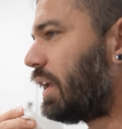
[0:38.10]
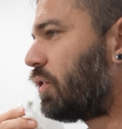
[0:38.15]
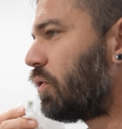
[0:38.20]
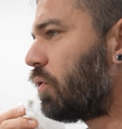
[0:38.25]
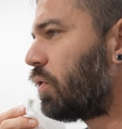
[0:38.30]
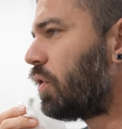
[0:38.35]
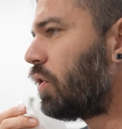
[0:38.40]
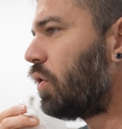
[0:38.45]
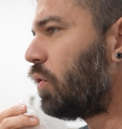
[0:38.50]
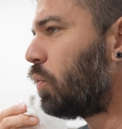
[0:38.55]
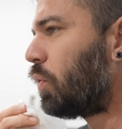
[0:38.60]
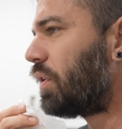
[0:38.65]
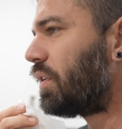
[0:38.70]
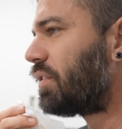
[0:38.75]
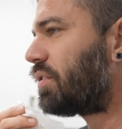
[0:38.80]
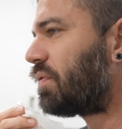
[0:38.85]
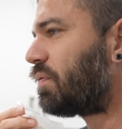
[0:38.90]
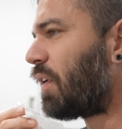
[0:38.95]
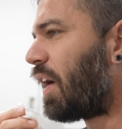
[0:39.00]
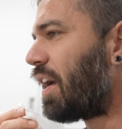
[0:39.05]
Google, what
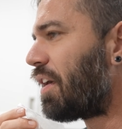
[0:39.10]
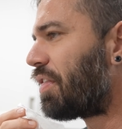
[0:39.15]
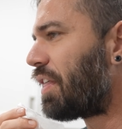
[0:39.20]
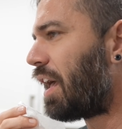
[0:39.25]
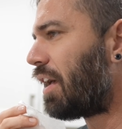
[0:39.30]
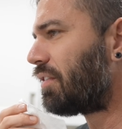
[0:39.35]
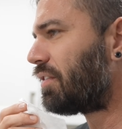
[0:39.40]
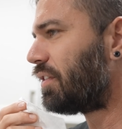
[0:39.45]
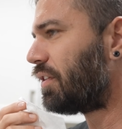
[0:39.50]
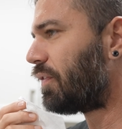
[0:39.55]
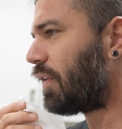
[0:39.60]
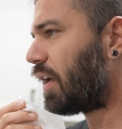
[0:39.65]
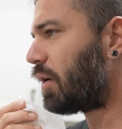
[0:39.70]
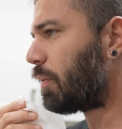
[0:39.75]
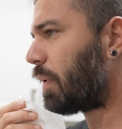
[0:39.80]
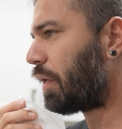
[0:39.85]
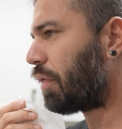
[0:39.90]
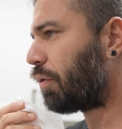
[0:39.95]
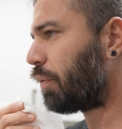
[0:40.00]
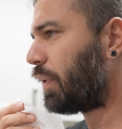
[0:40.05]
is 5,000 divided
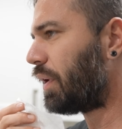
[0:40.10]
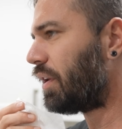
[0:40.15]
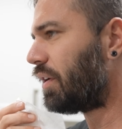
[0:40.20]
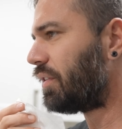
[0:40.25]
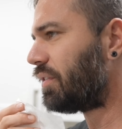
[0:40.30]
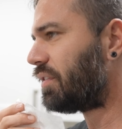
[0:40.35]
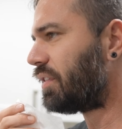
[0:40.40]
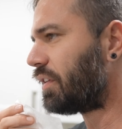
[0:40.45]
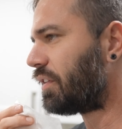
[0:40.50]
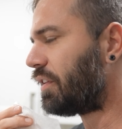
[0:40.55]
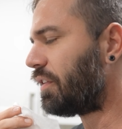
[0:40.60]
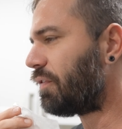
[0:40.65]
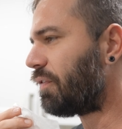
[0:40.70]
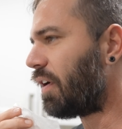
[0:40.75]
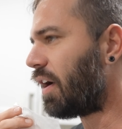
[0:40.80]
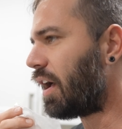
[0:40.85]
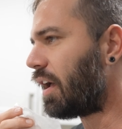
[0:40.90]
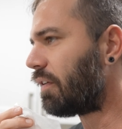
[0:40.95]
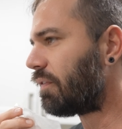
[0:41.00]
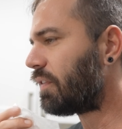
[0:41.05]
by
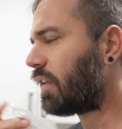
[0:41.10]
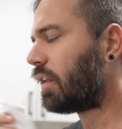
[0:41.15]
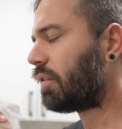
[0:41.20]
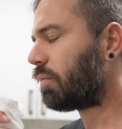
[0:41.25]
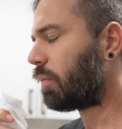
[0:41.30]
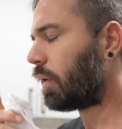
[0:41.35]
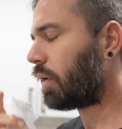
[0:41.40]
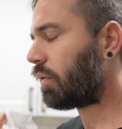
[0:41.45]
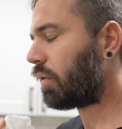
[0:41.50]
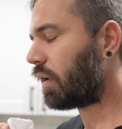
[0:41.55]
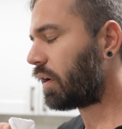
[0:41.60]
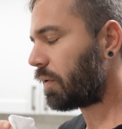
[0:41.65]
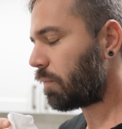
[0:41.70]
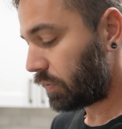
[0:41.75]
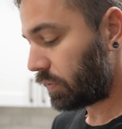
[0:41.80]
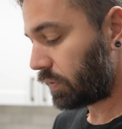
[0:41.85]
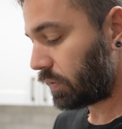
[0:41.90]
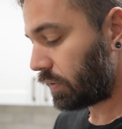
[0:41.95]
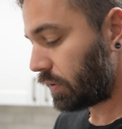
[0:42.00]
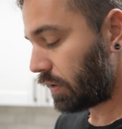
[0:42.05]
365? That's probably right.
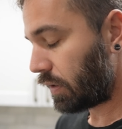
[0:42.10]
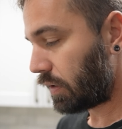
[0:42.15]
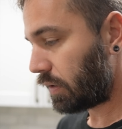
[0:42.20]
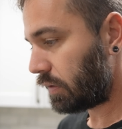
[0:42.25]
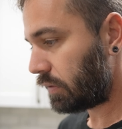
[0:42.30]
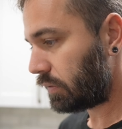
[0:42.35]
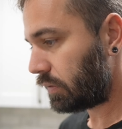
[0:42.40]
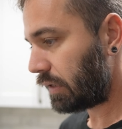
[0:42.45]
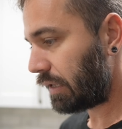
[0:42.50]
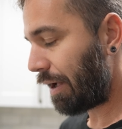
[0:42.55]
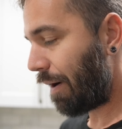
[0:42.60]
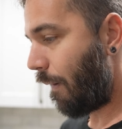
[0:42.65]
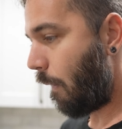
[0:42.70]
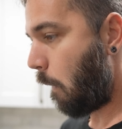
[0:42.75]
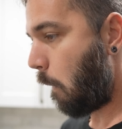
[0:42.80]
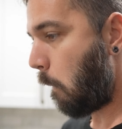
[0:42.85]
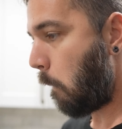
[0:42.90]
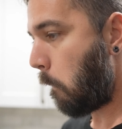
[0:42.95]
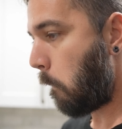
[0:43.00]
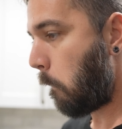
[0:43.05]
5,000
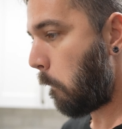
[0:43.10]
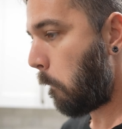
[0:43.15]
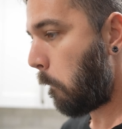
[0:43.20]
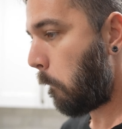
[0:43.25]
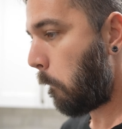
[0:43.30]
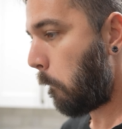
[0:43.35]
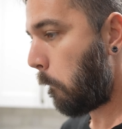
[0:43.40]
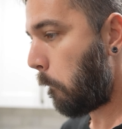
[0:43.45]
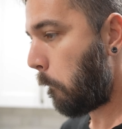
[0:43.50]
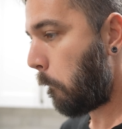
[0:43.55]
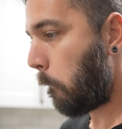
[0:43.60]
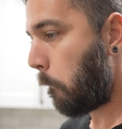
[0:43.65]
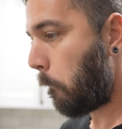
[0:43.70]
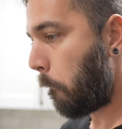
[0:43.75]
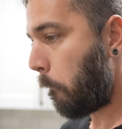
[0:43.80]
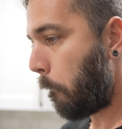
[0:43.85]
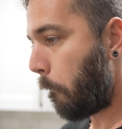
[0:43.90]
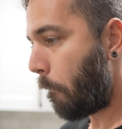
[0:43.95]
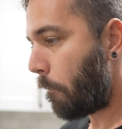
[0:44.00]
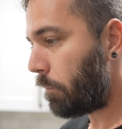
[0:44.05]
divided by
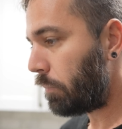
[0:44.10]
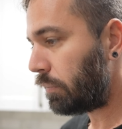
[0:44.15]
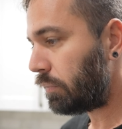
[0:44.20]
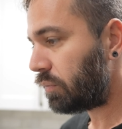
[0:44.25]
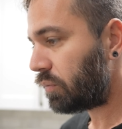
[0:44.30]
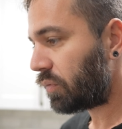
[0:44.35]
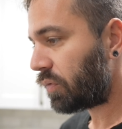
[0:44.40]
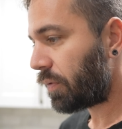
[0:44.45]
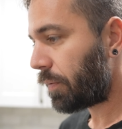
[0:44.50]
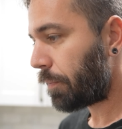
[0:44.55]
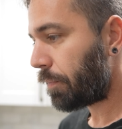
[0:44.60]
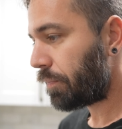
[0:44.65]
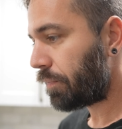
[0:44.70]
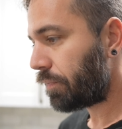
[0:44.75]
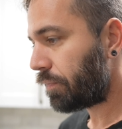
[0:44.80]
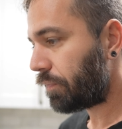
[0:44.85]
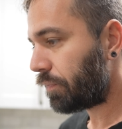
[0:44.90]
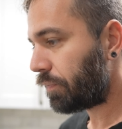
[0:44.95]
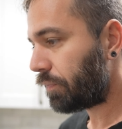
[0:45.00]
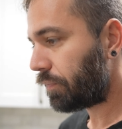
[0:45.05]
365 is
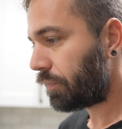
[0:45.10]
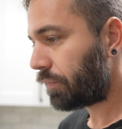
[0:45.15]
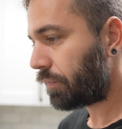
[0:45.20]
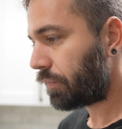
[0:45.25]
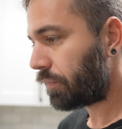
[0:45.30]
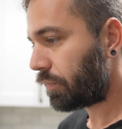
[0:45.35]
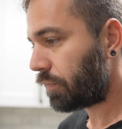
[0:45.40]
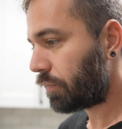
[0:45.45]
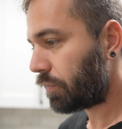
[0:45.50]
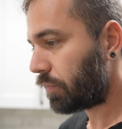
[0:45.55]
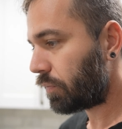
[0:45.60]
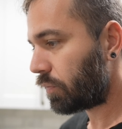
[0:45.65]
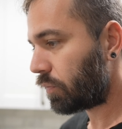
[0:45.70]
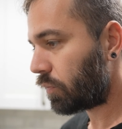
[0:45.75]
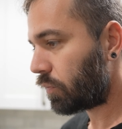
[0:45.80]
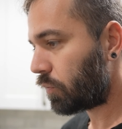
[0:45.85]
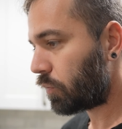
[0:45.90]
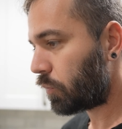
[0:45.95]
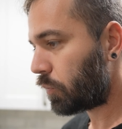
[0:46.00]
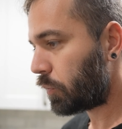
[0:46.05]
approximately
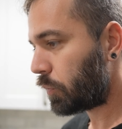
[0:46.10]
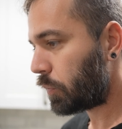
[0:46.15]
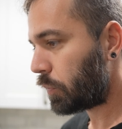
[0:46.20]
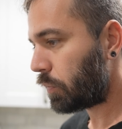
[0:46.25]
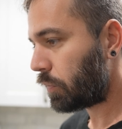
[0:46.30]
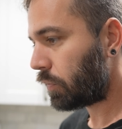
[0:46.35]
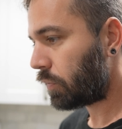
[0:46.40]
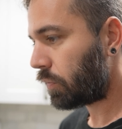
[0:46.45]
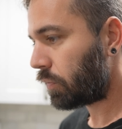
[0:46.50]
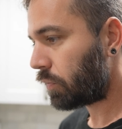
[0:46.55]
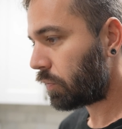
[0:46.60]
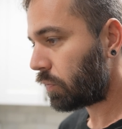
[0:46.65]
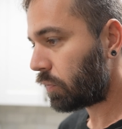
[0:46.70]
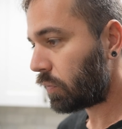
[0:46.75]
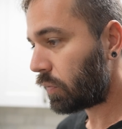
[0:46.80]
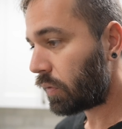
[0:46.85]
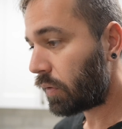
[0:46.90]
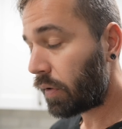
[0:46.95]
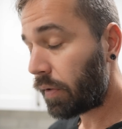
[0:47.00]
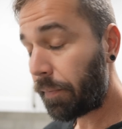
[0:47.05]
13.7
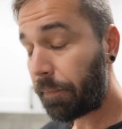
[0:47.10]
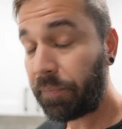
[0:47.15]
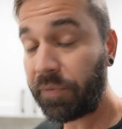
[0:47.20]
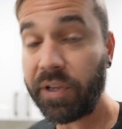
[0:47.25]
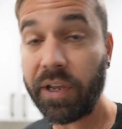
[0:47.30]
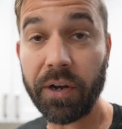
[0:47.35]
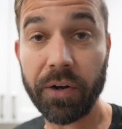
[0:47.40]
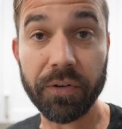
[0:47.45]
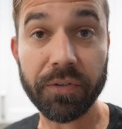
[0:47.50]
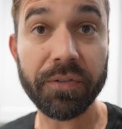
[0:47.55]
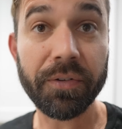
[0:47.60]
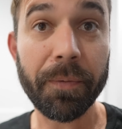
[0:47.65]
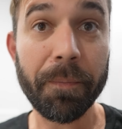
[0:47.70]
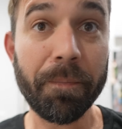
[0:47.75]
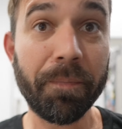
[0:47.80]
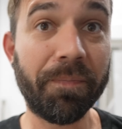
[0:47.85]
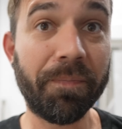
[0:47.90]
years.